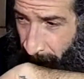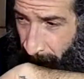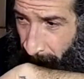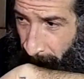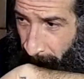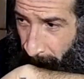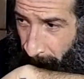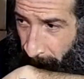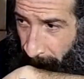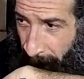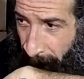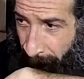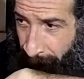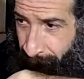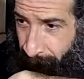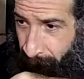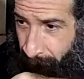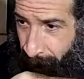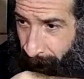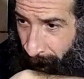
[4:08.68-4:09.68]

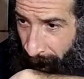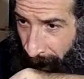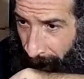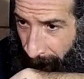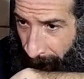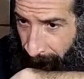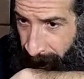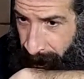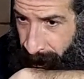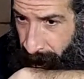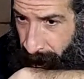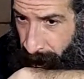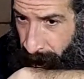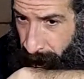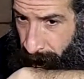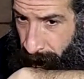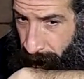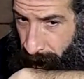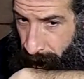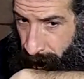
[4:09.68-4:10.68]
After that,
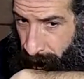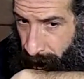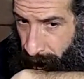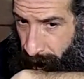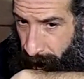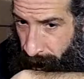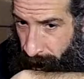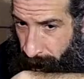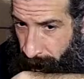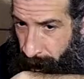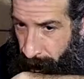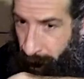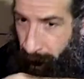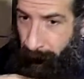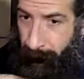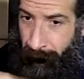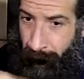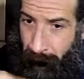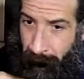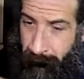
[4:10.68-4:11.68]

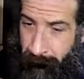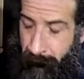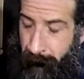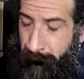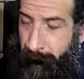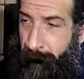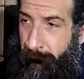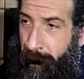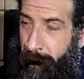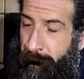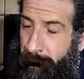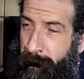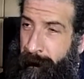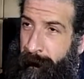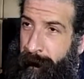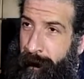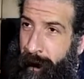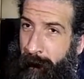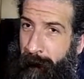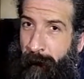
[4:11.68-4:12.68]
there's
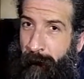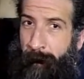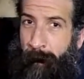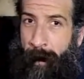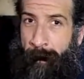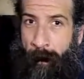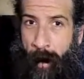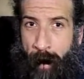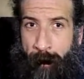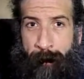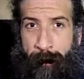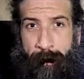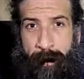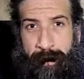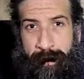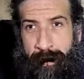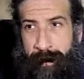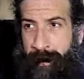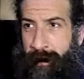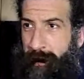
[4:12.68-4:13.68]
some stuff with my mom and
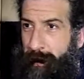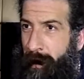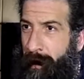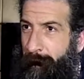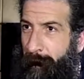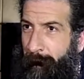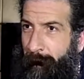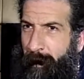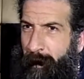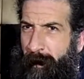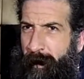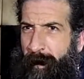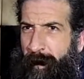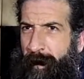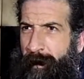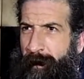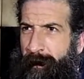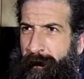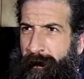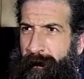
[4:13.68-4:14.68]
my sister. I remember,
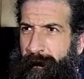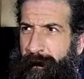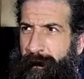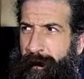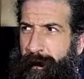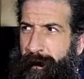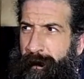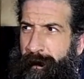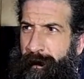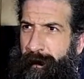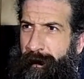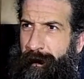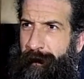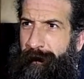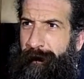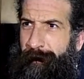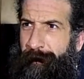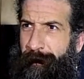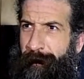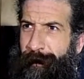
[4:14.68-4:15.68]

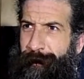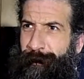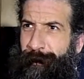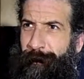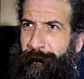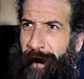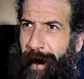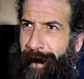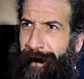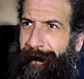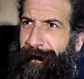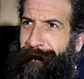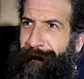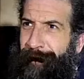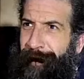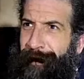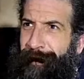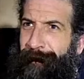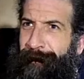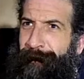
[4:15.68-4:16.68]
a very traumatic
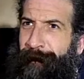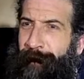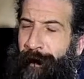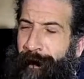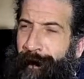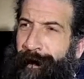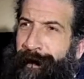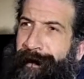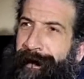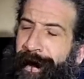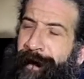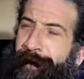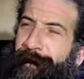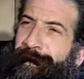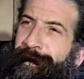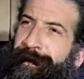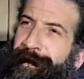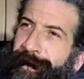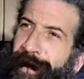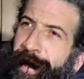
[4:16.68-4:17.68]
event of falling
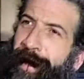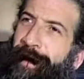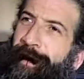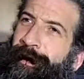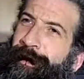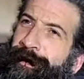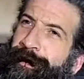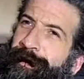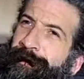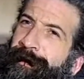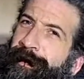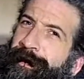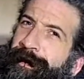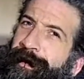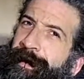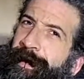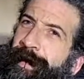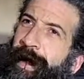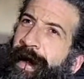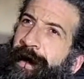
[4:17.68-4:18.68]
down the stairs of
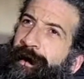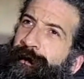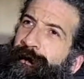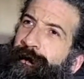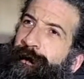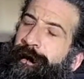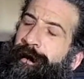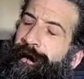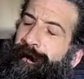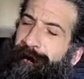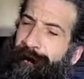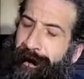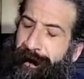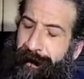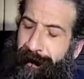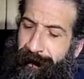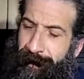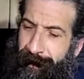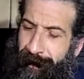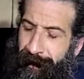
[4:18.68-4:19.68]
this little house we lived
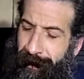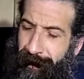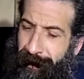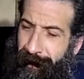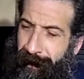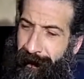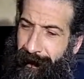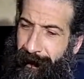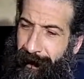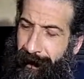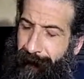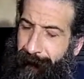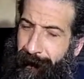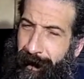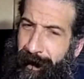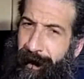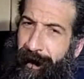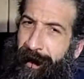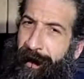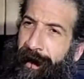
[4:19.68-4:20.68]
in.
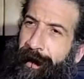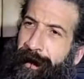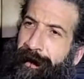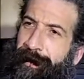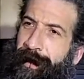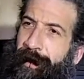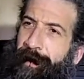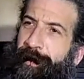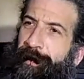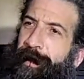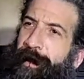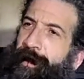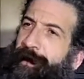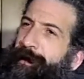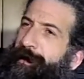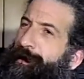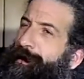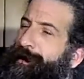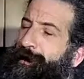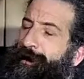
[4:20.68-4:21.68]
Tearing the
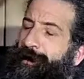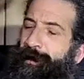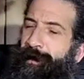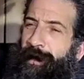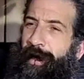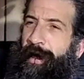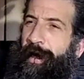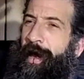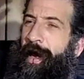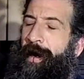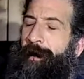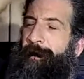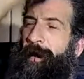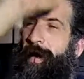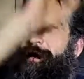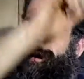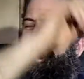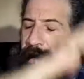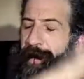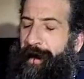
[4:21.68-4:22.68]
shit out of
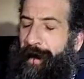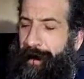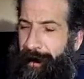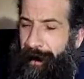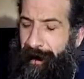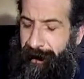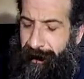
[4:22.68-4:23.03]
my side.